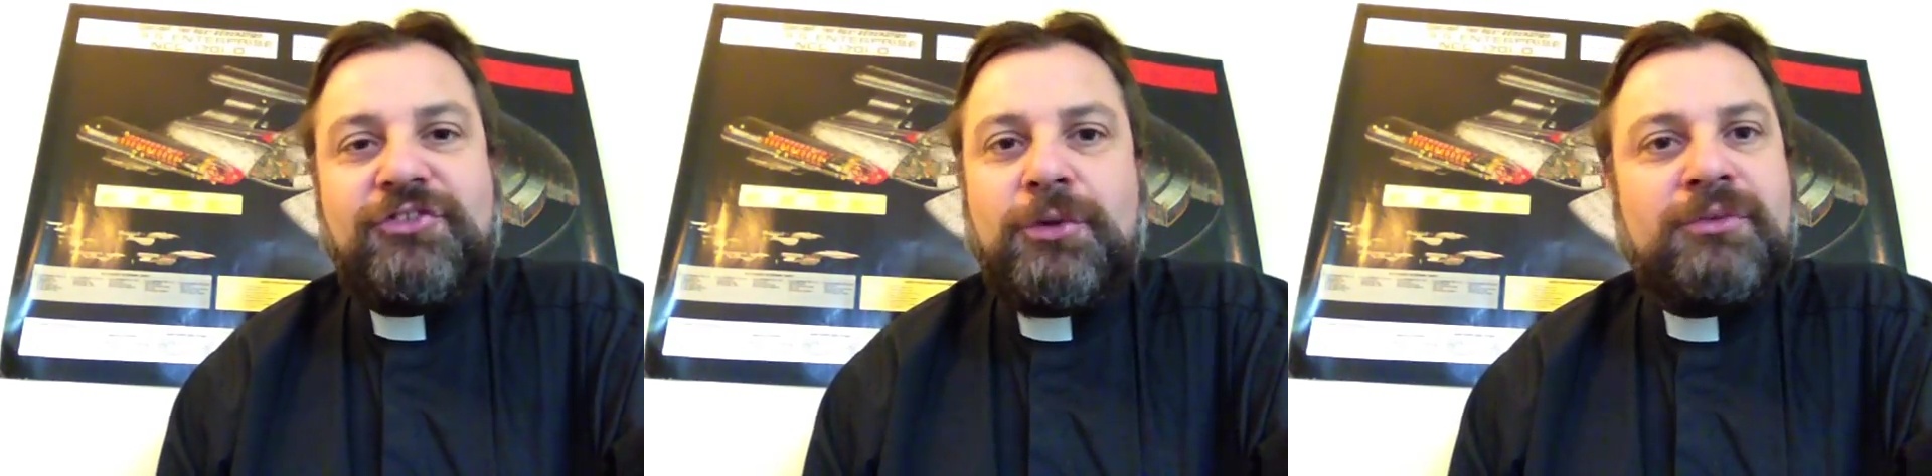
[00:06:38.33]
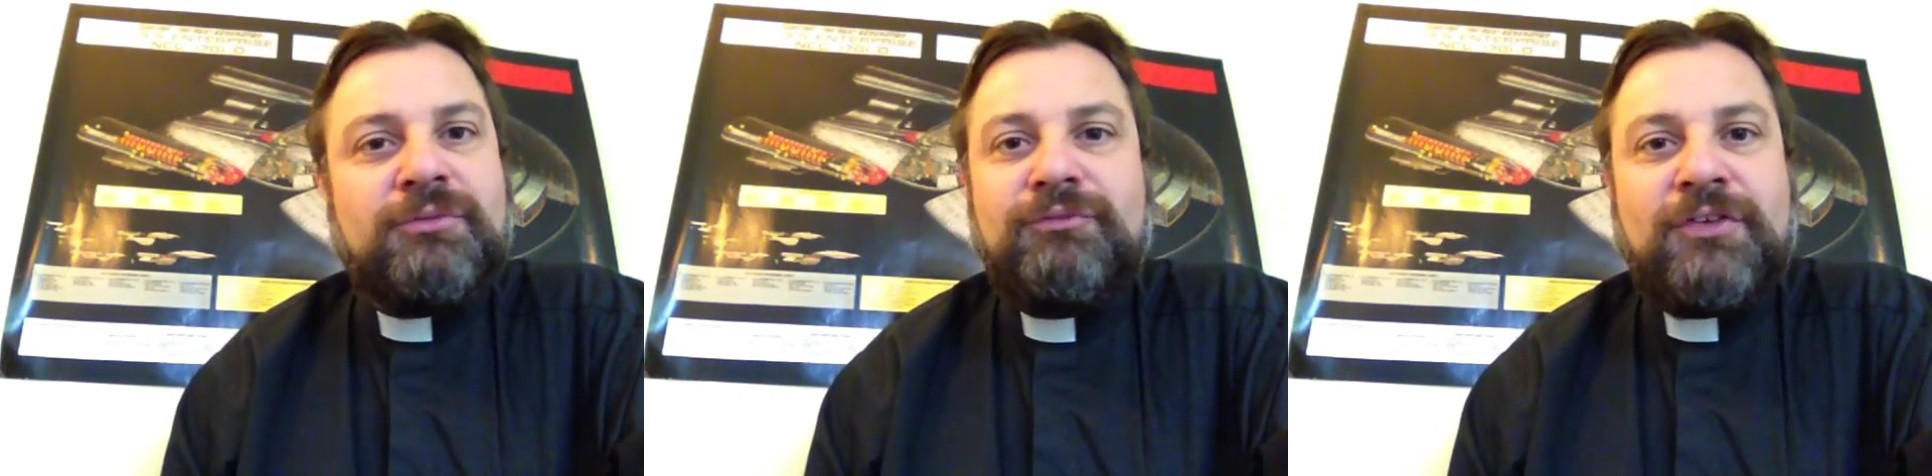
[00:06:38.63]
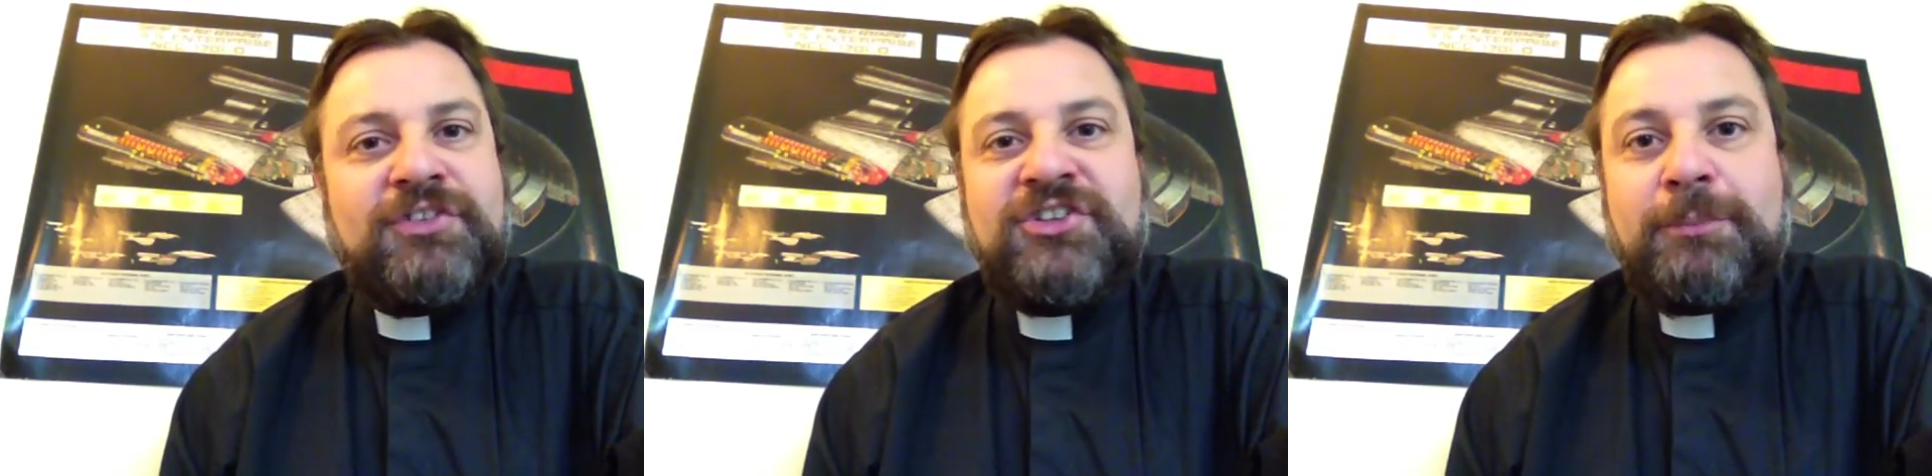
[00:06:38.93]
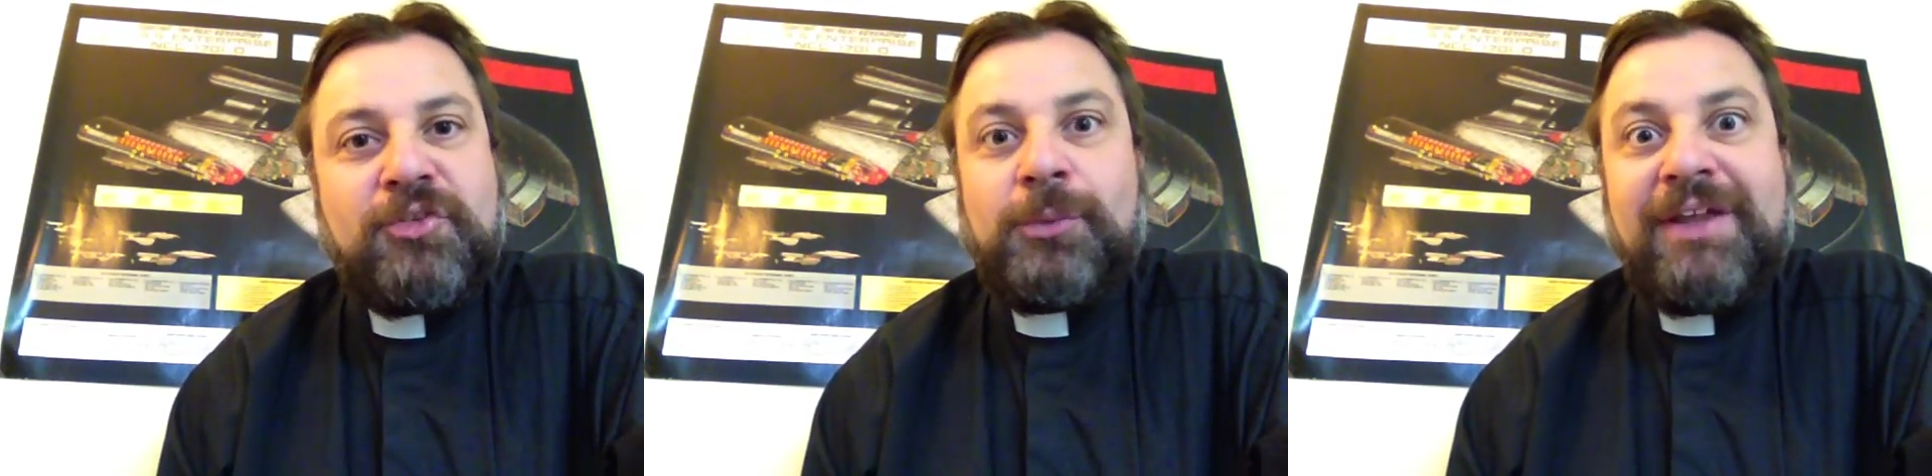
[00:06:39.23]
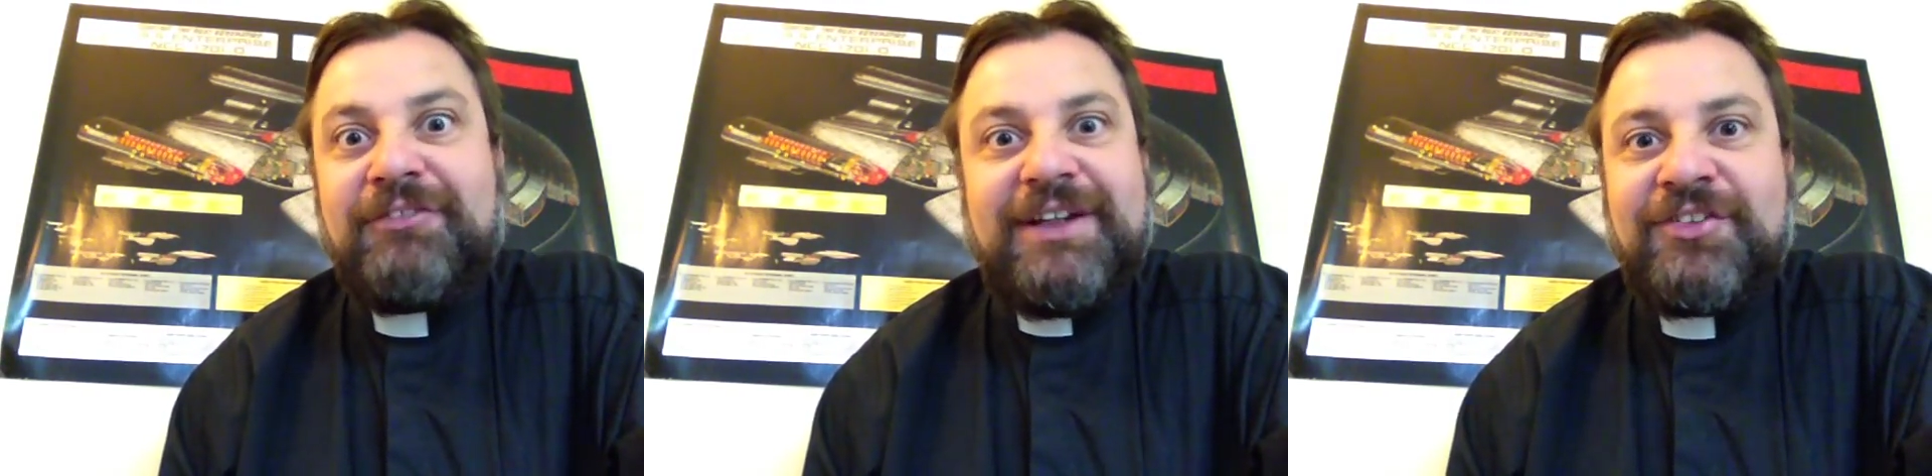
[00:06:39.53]
250 ships or
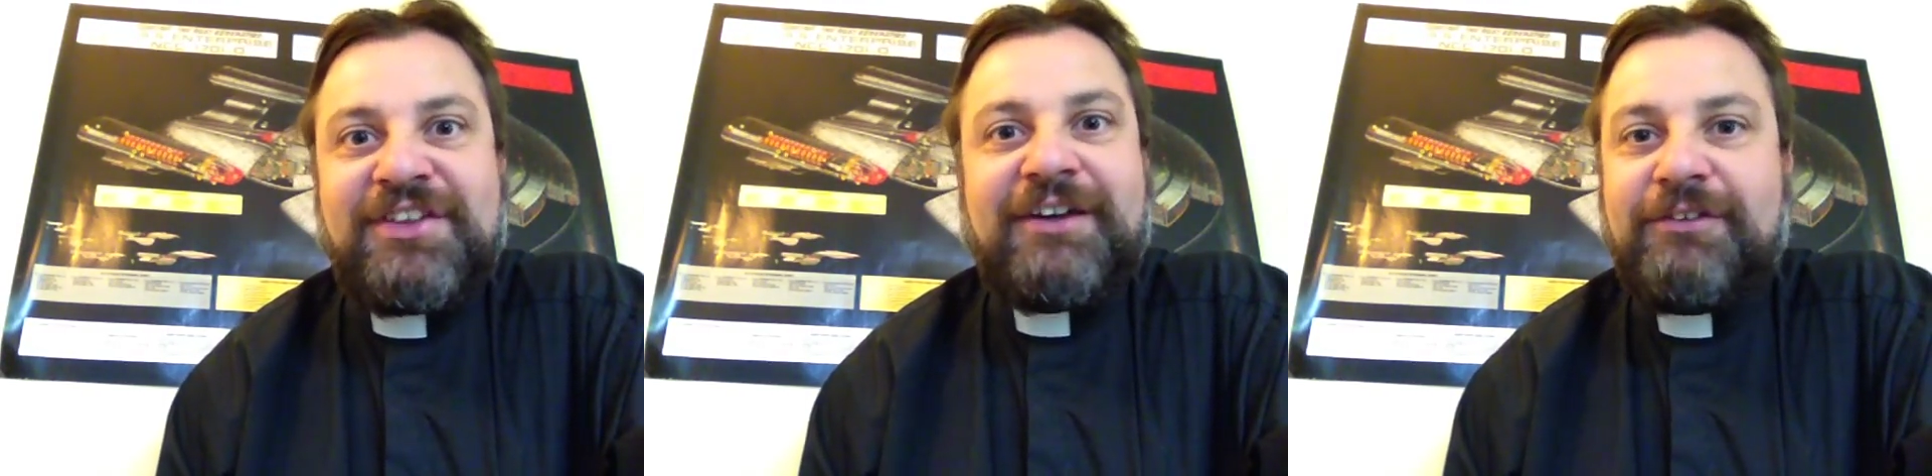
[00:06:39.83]
whatever it is now,